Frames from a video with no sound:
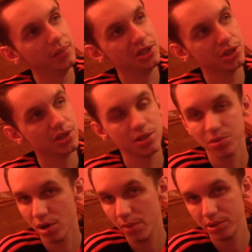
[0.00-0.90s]
be sure to
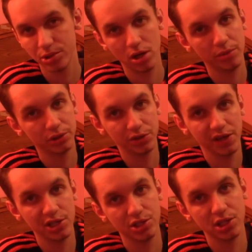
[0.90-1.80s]
subscribe and turn on post
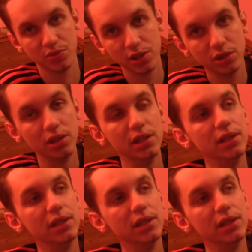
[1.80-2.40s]
notifications as well.